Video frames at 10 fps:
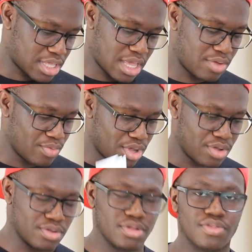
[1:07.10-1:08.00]
Okay,
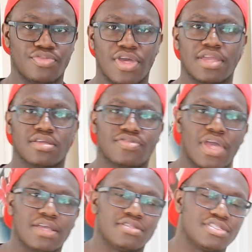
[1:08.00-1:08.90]
well,
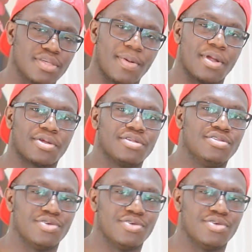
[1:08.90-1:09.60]
thanks, American